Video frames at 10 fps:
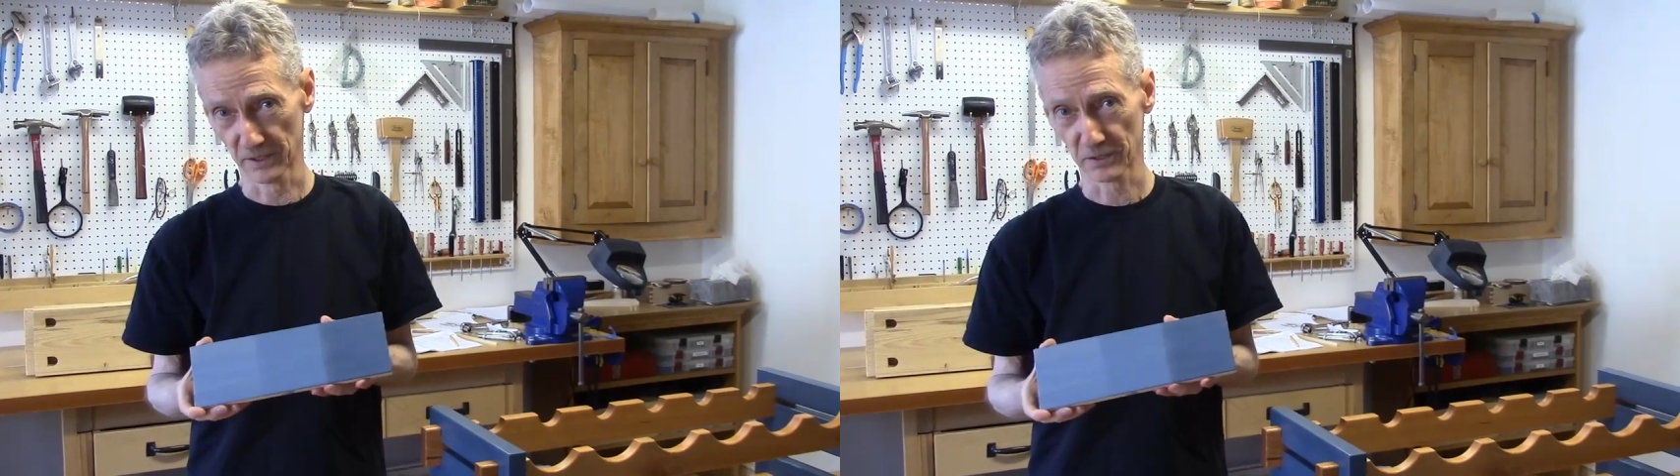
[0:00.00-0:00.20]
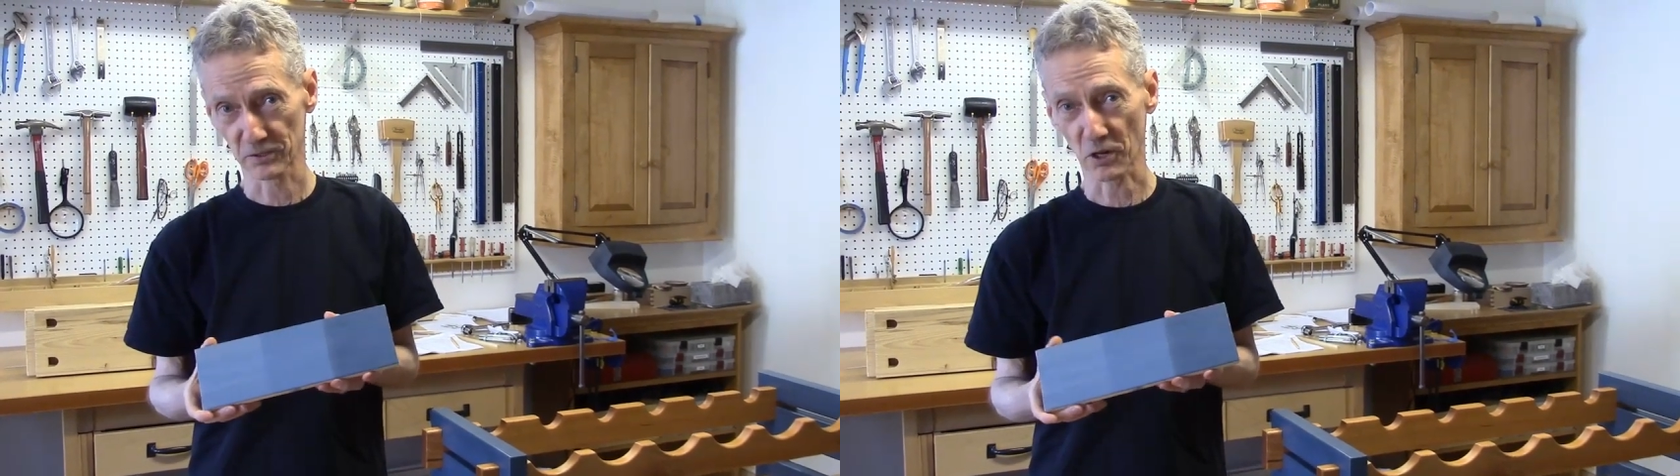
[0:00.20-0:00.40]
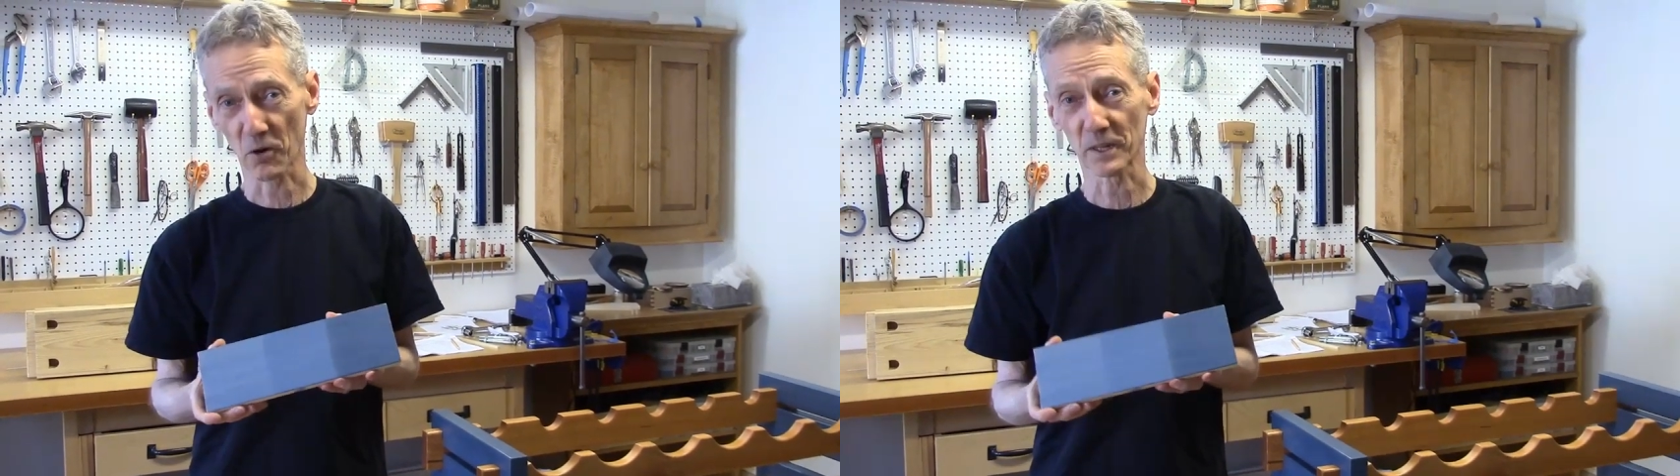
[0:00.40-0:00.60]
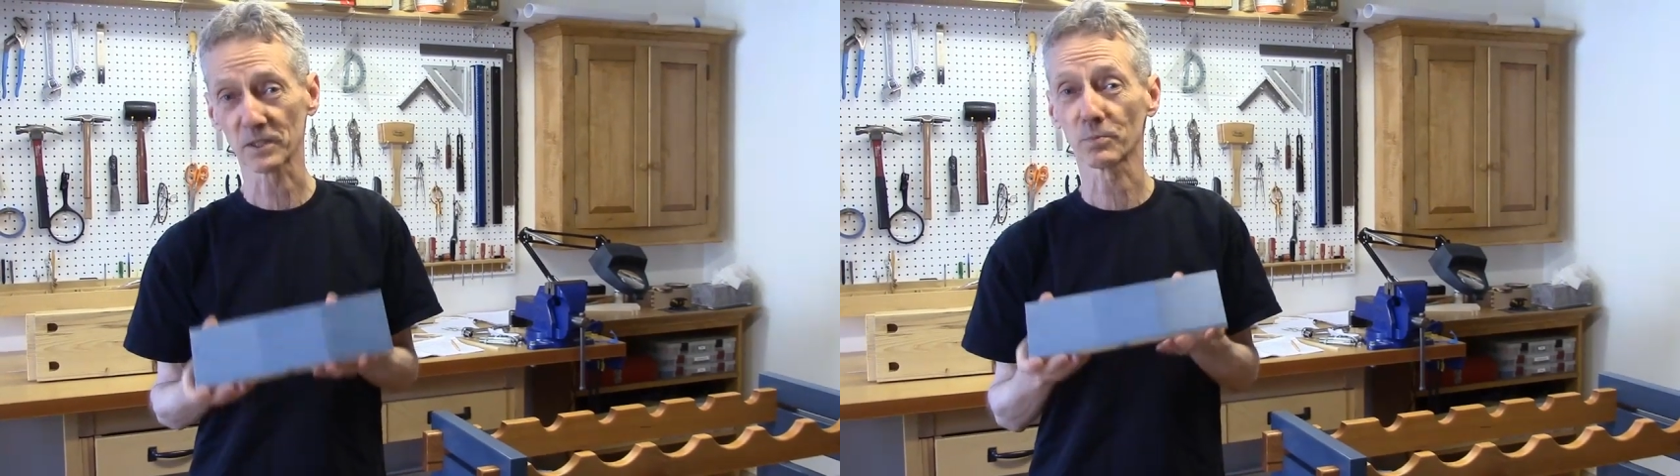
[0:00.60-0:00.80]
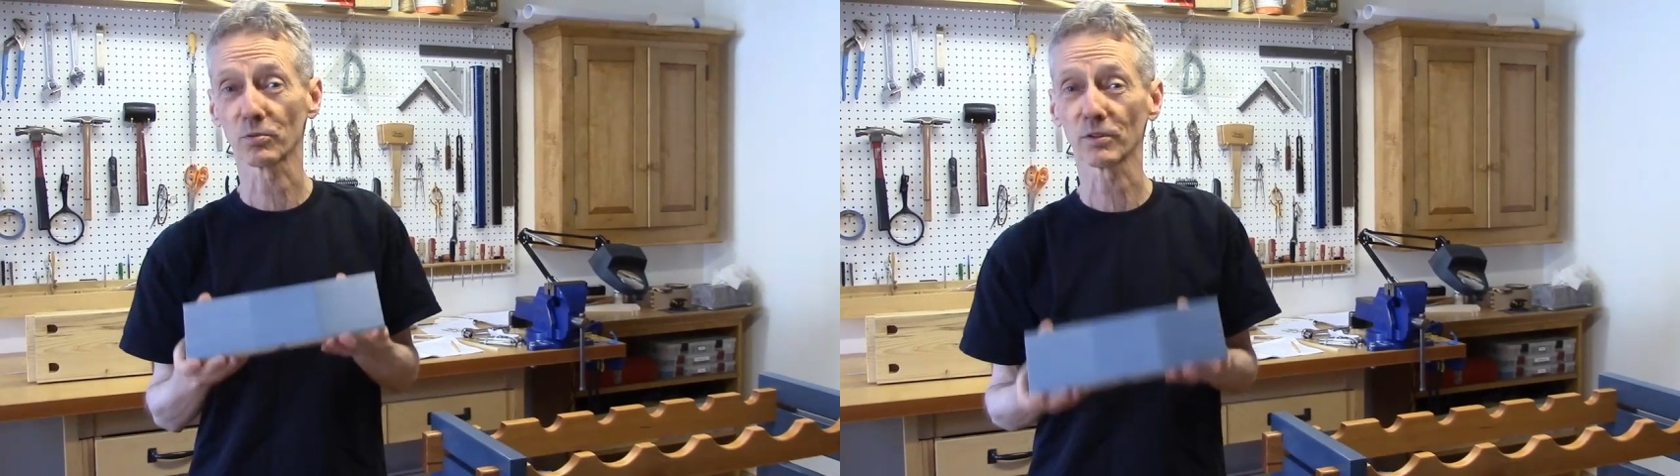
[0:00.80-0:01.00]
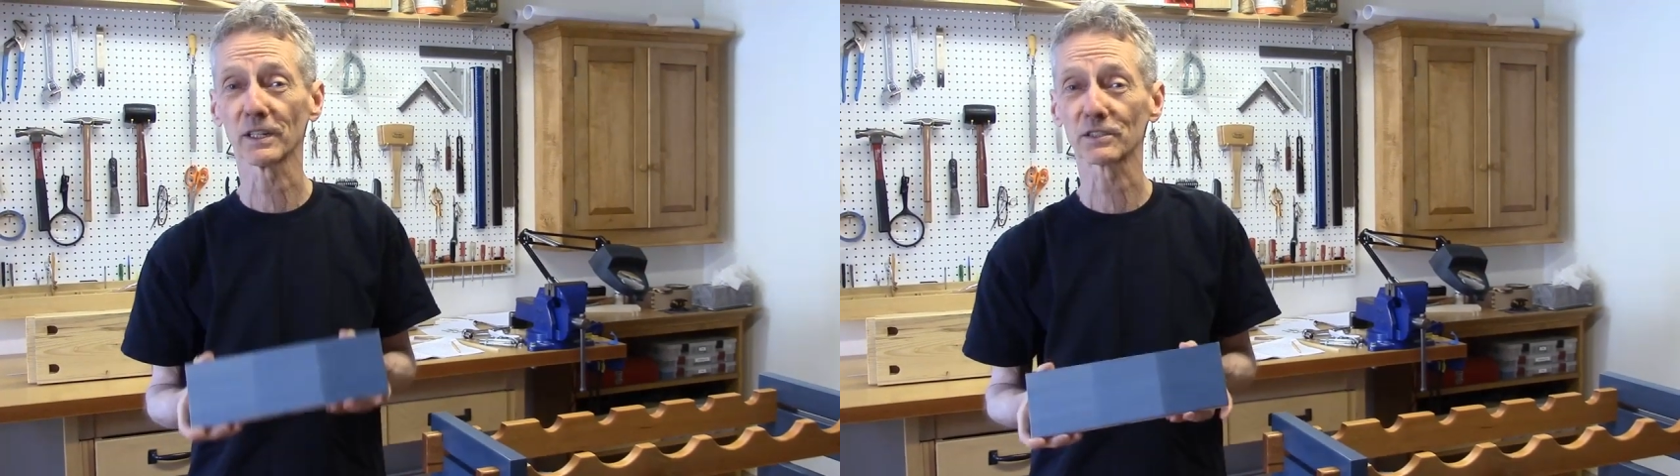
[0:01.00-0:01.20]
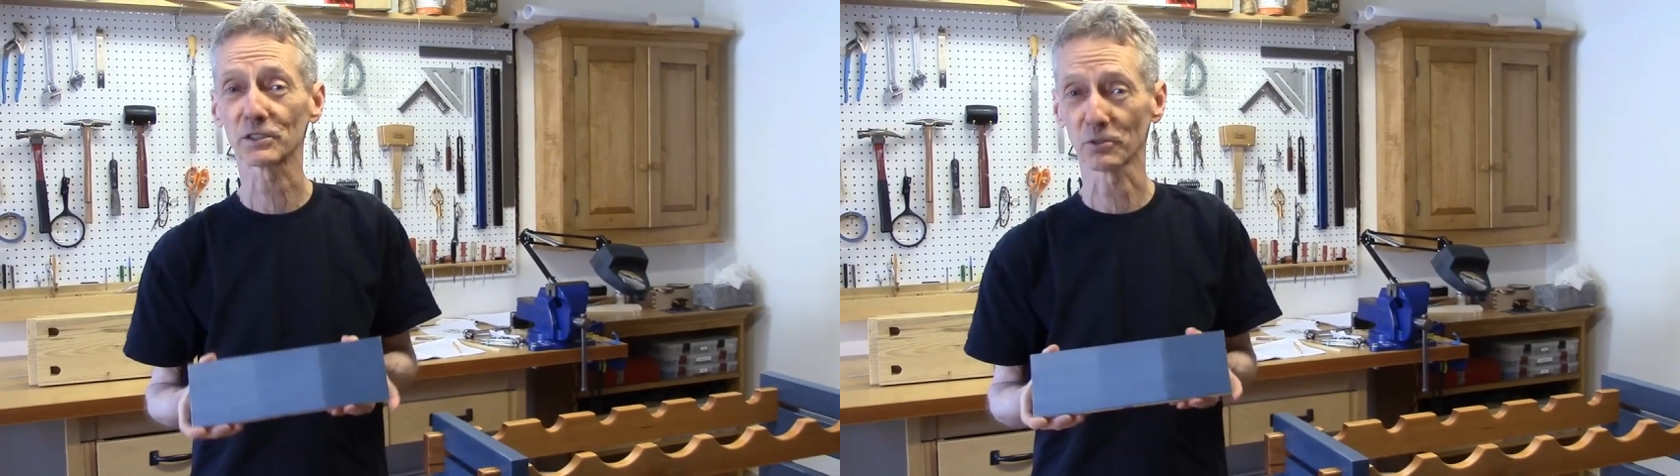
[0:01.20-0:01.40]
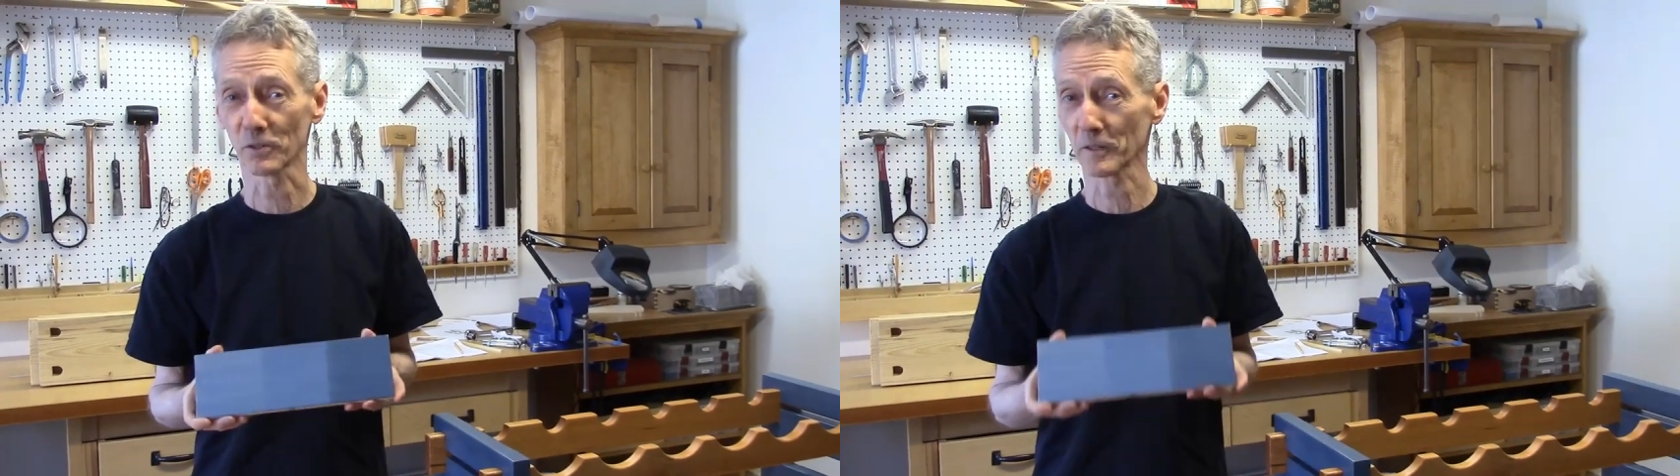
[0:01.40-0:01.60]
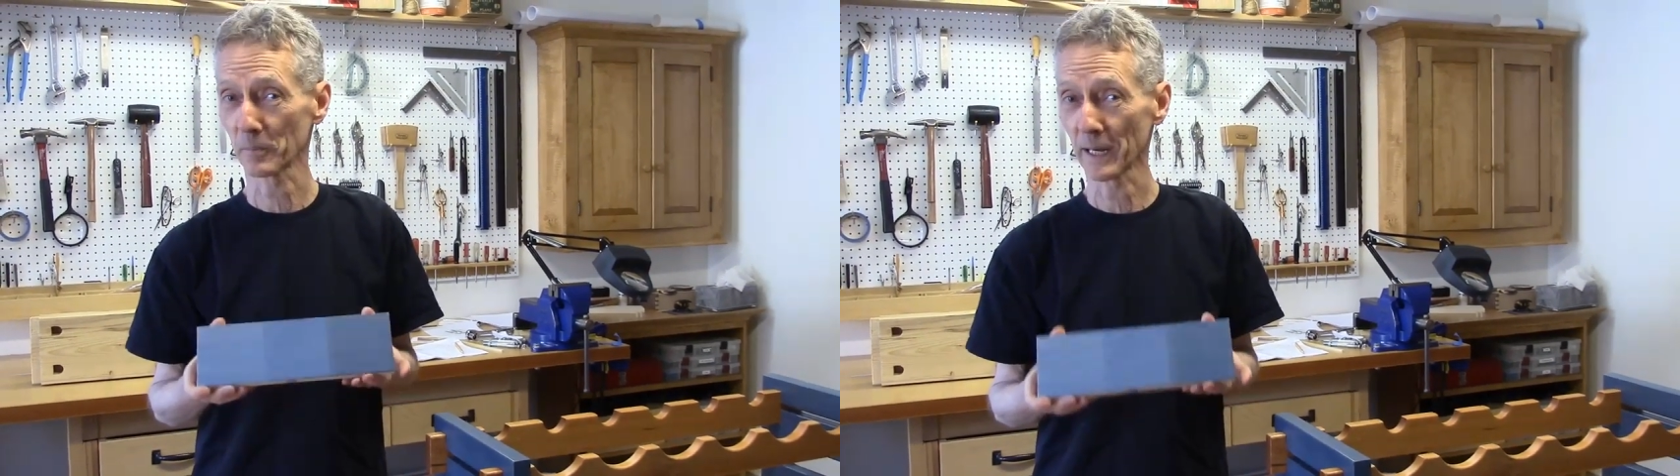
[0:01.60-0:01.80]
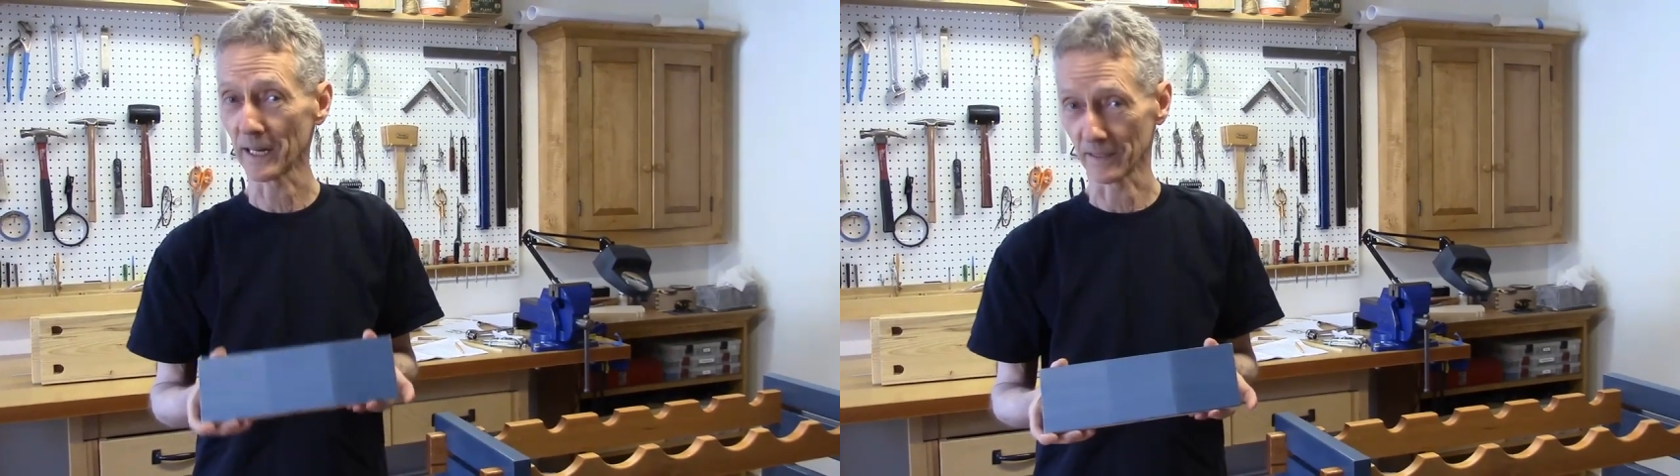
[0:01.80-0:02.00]
So it's prehistoric
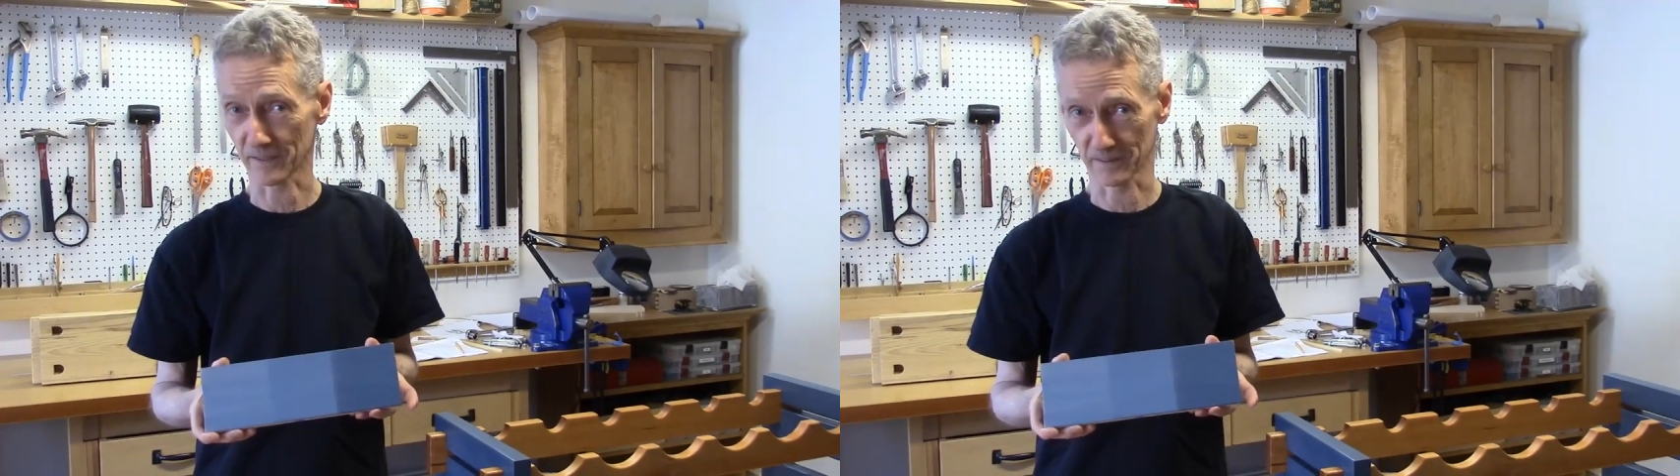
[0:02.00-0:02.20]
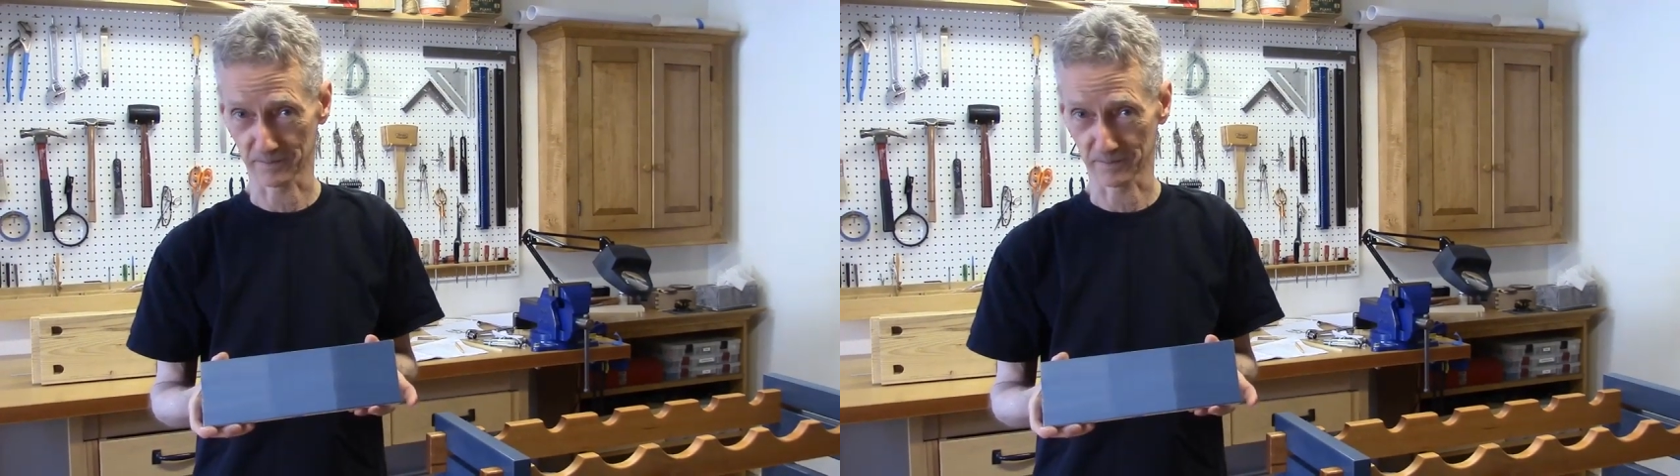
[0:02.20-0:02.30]
paint.